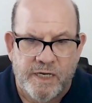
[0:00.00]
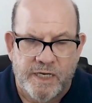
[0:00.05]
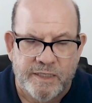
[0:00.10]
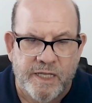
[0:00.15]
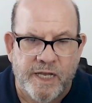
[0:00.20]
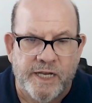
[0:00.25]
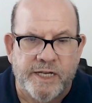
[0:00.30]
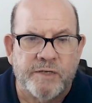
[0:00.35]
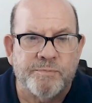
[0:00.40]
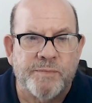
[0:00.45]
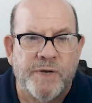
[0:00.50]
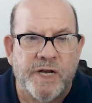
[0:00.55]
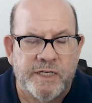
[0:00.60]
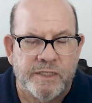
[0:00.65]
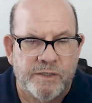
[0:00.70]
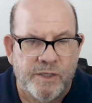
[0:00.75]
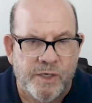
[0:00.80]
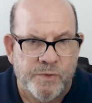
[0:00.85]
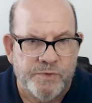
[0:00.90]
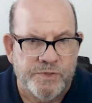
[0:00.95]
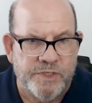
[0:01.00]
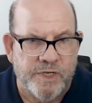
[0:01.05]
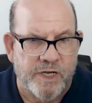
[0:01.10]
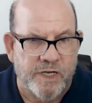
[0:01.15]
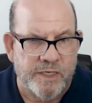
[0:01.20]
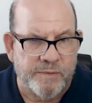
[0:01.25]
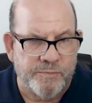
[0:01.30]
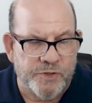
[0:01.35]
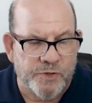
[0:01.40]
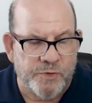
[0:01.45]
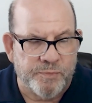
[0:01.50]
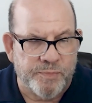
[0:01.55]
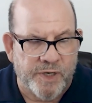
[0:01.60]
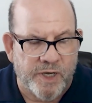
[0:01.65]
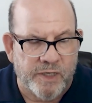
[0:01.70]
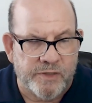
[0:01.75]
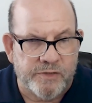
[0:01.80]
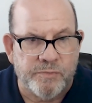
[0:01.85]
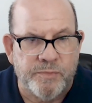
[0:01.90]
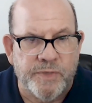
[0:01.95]
I like my alone time. Don't
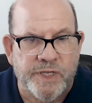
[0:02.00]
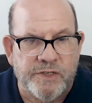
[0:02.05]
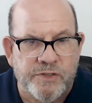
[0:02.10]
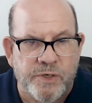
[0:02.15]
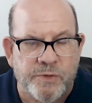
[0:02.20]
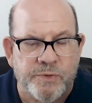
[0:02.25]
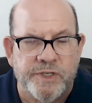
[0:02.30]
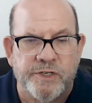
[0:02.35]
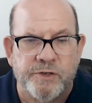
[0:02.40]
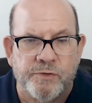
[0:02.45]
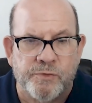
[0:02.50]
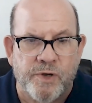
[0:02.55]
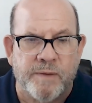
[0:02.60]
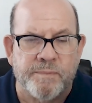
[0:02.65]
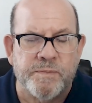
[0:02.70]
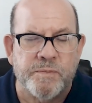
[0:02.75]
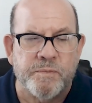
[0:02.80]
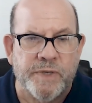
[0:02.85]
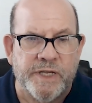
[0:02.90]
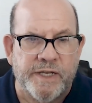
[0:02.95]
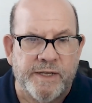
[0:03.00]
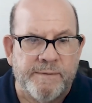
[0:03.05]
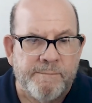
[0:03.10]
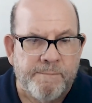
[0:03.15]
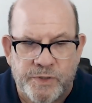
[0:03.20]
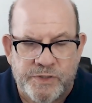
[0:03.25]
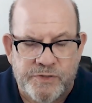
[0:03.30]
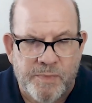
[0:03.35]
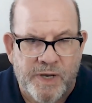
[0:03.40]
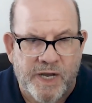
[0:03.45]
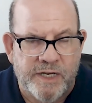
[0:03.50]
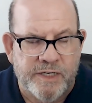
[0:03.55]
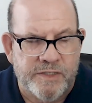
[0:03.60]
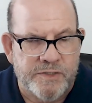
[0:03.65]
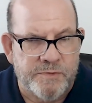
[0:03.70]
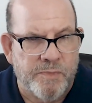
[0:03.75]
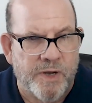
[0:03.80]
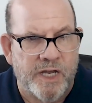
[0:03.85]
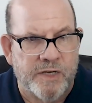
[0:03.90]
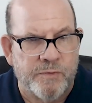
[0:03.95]
bother me. Don't interrupt me. What's mine
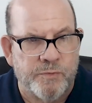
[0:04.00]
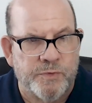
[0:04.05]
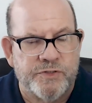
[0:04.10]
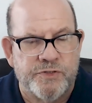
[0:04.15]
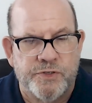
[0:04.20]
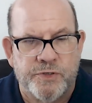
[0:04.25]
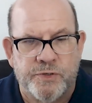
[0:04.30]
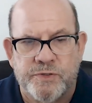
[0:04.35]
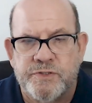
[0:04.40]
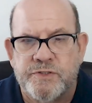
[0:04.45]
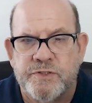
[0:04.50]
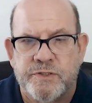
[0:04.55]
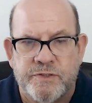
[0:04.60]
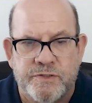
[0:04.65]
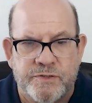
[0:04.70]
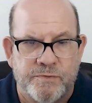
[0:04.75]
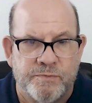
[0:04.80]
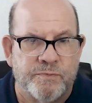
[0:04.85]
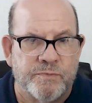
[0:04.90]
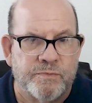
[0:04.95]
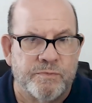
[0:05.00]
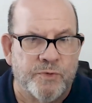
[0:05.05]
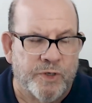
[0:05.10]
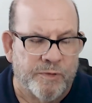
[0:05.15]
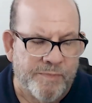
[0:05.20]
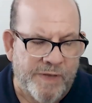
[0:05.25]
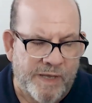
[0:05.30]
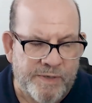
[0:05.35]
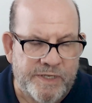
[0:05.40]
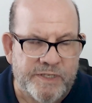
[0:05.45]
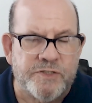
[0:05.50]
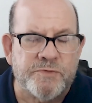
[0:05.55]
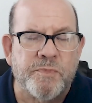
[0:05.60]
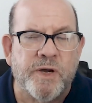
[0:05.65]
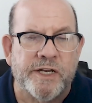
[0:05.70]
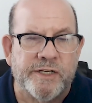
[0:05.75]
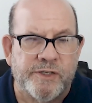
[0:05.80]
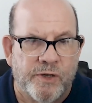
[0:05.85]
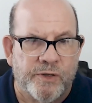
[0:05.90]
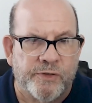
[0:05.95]
is mine. What's yours is, well, maybe it's
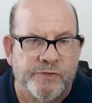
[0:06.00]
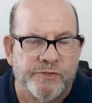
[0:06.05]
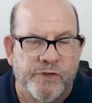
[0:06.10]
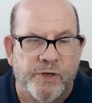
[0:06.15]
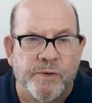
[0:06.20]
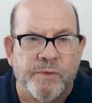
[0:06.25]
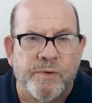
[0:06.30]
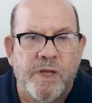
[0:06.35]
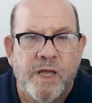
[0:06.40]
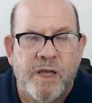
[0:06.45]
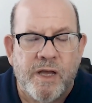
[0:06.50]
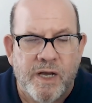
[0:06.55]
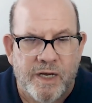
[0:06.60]
mine also.